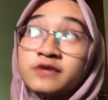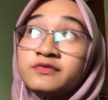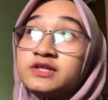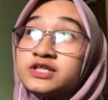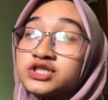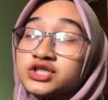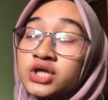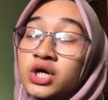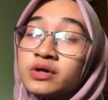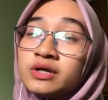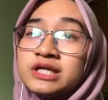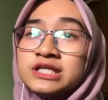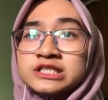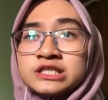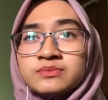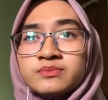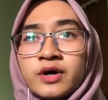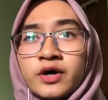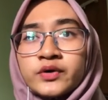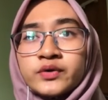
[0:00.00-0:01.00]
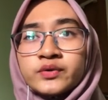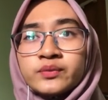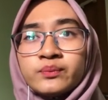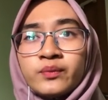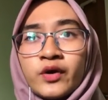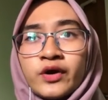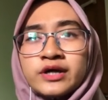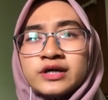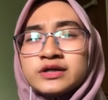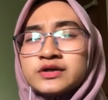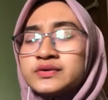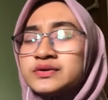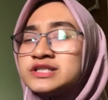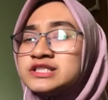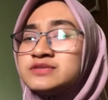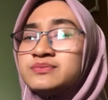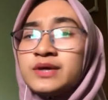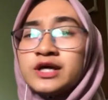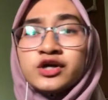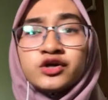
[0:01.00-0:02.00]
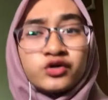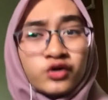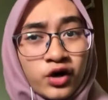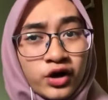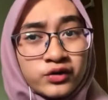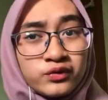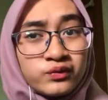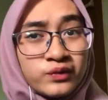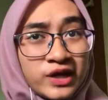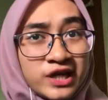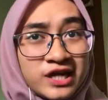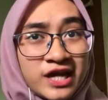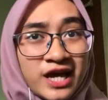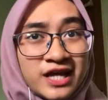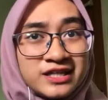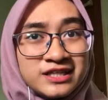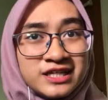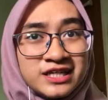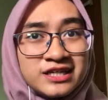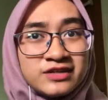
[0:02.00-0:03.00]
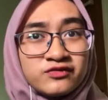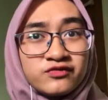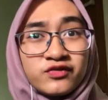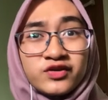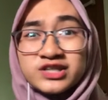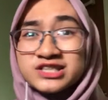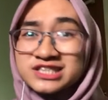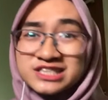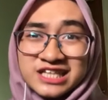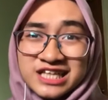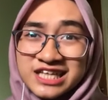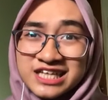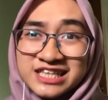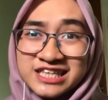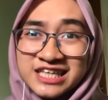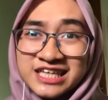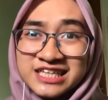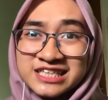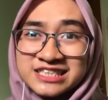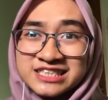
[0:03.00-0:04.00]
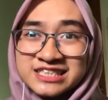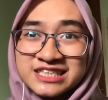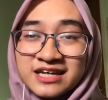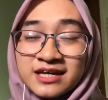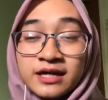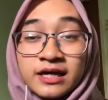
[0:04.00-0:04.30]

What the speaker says: if the story is about a boy who is being caught red-handed for stealing things,